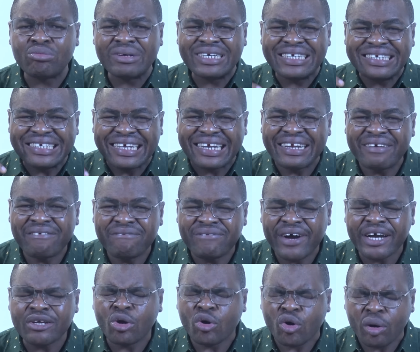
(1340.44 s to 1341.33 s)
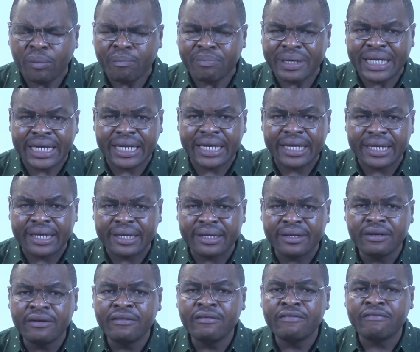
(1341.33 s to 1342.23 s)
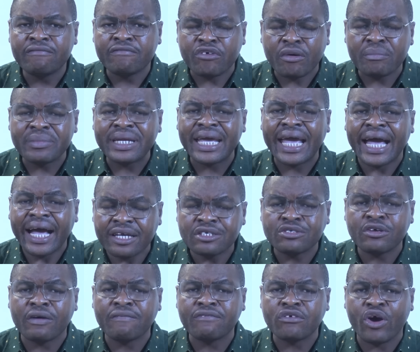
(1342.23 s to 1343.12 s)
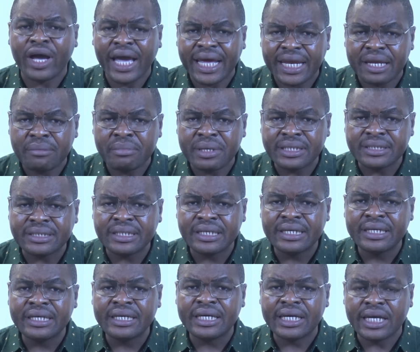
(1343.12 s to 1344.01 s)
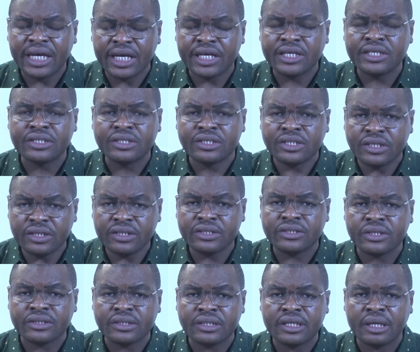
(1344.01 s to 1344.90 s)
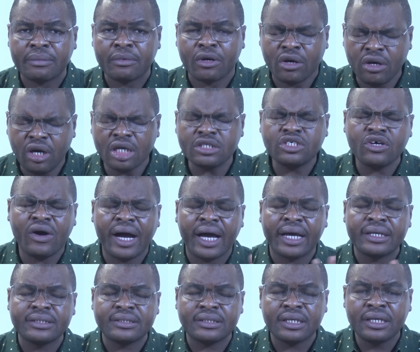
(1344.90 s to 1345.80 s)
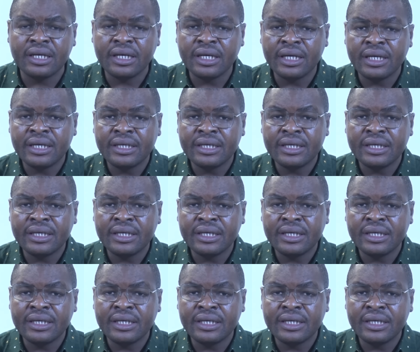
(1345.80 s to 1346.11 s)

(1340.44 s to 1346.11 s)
will deliver you completely from the hands of your enemies in Jesus' name. Close your eyes.